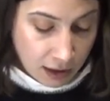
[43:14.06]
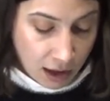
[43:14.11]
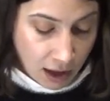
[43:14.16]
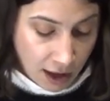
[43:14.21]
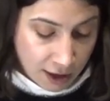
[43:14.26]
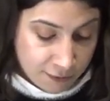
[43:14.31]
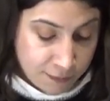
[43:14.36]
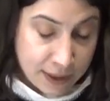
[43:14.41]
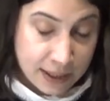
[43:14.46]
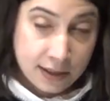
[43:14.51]

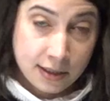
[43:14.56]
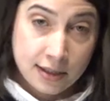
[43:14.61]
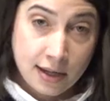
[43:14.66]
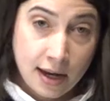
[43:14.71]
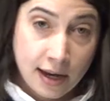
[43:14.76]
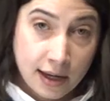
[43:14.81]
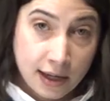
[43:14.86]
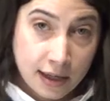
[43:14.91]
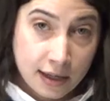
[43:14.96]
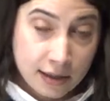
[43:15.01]
I've been
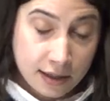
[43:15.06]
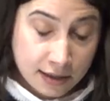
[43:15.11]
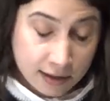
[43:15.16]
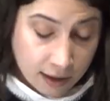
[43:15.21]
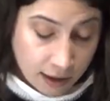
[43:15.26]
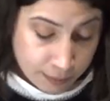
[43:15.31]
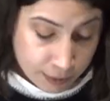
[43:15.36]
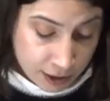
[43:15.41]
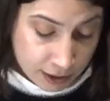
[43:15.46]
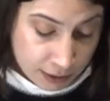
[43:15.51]
staying in the
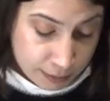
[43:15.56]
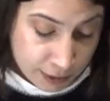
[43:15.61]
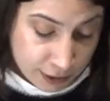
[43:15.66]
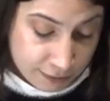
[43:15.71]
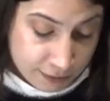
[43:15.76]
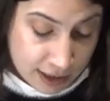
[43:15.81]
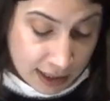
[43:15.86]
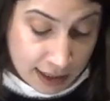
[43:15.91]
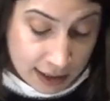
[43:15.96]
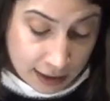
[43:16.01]
suburb
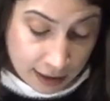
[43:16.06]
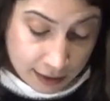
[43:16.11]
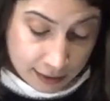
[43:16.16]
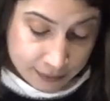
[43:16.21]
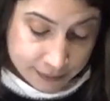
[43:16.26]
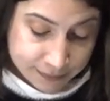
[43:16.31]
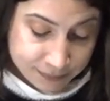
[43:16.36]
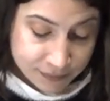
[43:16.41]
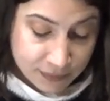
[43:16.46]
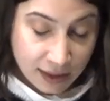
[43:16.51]
of
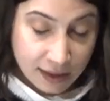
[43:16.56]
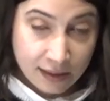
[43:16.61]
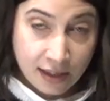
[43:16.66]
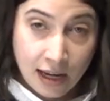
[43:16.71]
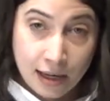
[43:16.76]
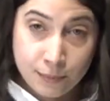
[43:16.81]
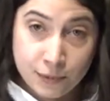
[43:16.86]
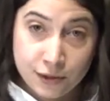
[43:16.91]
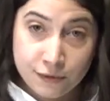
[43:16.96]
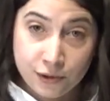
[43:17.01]
Deakin,
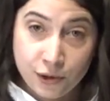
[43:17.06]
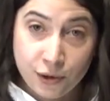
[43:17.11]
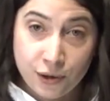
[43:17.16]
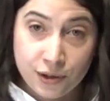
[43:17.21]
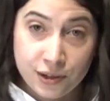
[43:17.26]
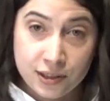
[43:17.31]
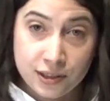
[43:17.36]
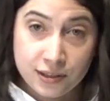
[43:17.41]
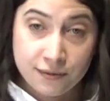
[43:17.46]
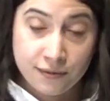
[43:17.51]
named, of
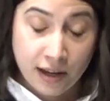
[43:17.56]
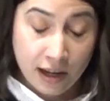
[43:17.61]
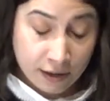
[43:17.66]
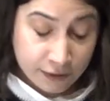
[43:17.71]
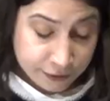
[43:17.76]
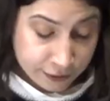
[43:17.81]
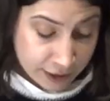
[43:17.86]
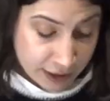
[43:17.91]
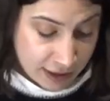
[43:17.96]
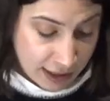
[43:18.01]
course, for
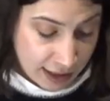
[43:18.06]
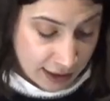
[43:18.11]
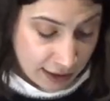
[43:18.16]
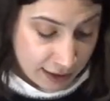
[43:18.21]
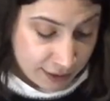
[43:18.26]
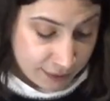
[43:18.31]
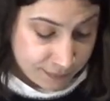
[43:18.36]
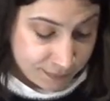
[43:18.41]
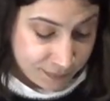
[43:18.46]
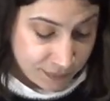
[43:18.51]
Alfred
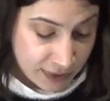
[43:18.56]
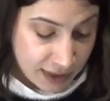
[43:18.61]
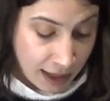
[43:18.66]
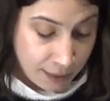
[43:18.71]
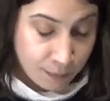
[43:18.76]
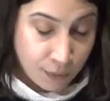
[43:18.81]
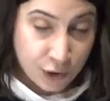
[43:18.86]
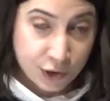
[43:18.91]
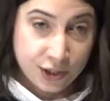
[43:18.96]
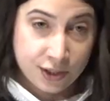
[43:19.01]
Deakin,
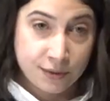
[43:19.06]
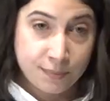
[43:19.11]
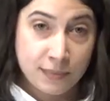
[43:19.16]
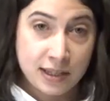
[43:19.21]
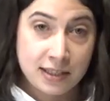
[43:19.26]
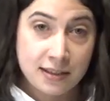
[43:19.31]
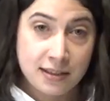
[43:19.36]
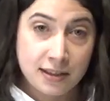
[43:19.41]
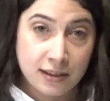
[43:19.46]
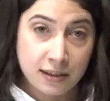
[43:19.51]
that most
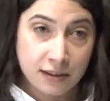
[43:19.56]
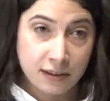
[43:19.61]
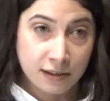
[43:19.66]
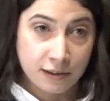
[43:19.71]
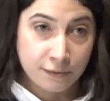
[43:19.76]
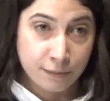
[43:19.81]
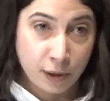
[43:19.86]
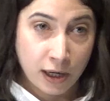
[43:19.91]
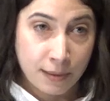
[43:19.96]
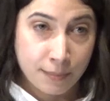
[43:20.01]
mystic
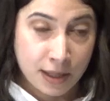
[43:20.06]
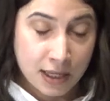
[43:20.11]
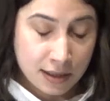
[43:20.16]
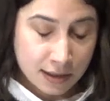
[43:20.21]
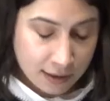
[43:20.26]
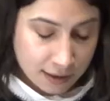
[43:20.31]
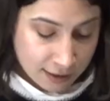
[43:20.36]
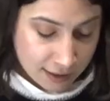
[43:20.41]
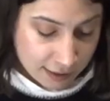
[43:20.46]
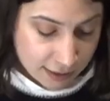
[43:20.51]
of prime
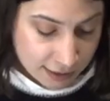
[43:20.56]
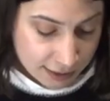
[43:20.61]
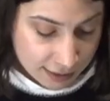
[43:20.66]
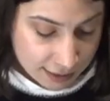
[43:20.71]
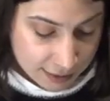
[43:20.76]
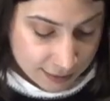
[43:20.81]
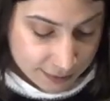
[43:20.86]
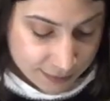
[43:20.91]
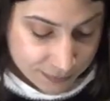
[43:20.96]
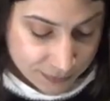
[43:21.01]

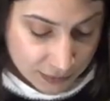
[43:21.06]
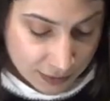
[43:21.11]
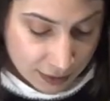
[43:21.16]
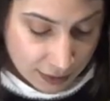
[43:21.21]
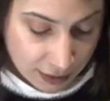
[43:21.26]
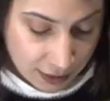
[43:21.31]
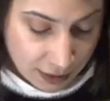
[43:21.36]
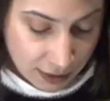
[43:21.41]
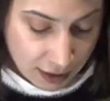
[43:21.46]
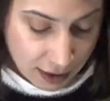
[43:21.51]
ministers.
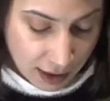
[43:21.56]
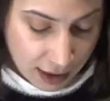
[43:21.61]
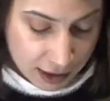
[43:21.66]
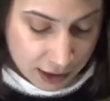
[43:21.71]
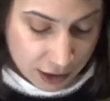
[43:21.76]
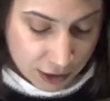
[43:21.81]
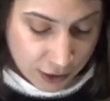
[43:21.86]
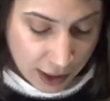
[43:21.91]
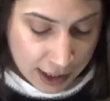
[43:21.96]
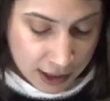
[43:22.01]
It's
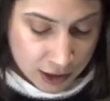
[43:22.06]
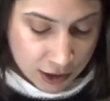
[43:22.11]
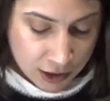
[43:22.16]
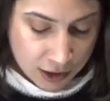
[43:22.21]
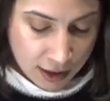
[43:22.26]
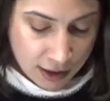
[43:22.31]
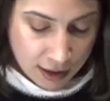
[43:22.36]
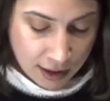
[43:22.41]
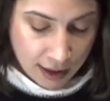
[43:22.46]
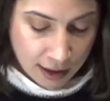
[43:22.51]
strange
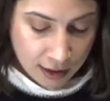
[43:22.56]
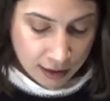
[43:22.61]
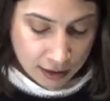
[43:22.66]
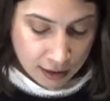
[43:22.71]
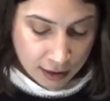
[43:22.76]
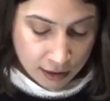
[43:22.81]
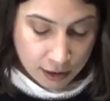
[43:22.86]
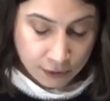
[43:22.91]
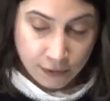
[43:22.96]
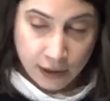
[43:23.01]
to think
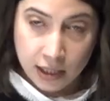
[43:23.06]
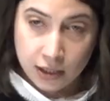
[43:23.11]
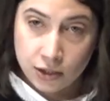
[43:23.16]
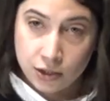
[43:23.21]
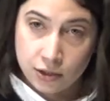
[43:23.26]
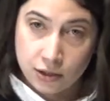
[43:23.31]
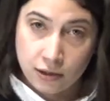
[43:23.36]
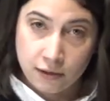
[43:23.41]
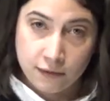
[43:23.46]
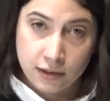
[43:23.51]
that the
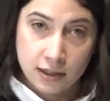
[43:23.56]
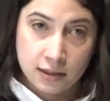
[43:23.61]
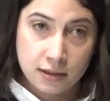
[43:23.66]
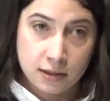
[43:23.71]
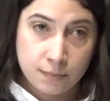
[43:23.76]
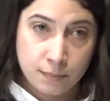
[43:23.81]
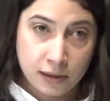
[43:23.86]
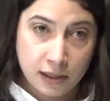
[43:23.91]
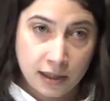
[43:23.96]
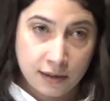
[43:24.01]
reach of
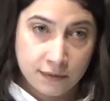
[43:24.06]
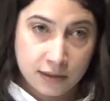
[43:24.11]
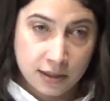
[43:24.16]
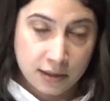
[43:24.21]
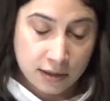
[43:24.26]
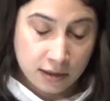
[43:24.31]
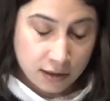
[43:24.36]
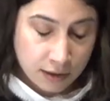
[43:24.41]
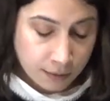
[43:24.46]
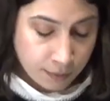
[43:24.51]
this belief
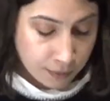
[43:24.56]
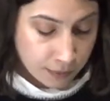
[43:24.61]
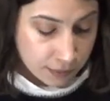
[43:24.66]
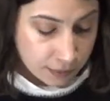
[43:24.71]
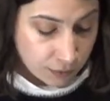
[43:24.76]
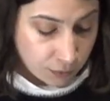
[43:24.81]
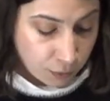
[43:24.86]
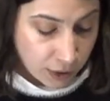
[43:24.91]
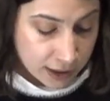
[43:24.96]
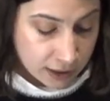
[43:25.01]
system
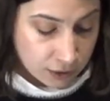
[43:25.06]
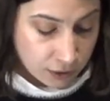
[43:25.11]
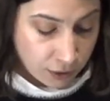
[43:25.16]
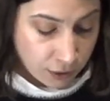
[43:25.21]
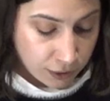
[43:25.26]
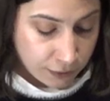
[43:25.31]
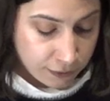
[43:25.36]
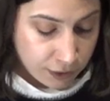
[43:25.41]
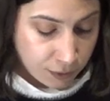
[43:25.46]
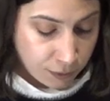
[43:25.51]
went
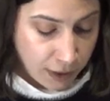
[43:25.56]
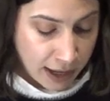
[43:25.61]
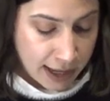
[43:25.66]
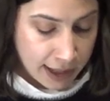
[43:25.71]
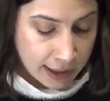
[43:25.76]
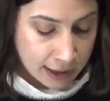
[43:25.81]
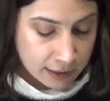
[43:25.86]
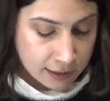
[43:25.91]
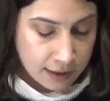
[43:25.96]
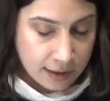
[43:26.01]
all of the
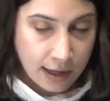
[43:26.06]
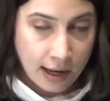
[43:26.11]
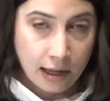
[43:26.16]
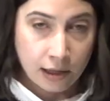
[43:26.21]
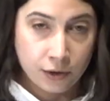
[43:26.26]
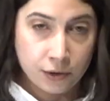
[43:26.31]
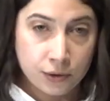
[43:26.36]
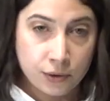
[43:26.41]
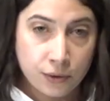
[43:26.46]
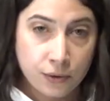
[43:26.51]
way to the
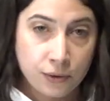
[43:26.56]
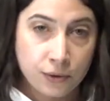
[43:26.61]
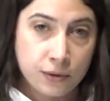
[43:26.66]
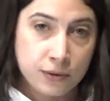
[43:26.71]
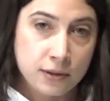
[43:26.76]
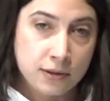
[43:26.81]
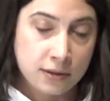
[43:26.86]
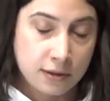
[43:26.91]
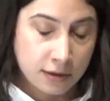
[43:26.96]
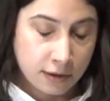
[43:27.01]
hallowed
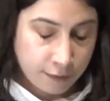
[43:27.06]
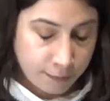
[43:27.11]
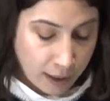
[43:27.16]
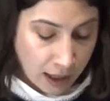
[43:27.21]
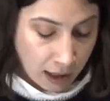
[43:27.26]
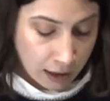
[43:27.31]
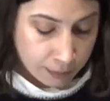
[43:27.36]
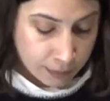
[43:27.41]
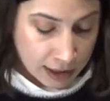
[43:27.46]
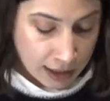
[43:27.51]
halls of
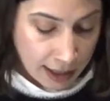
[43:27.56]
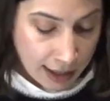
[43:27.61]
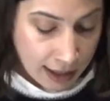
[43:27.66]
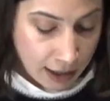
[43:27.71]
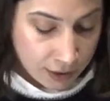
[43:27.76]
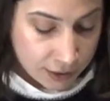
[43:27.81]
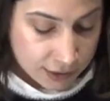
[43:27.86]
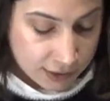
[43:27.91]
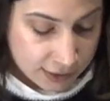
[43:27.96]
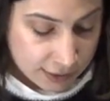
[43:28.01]
Parliament
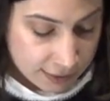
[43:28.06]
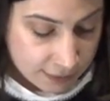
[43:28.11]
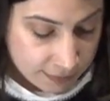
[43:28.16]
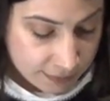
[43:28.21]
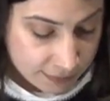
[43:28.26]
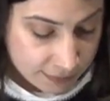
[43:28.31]
House.